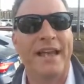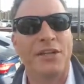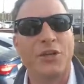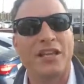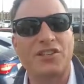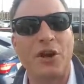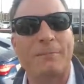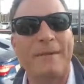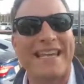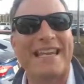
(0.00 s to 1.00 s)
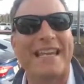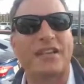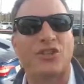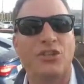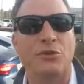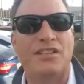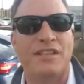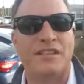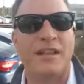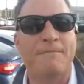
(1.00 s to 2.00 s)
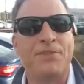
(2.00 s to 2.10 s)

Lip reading: You can start making excuses.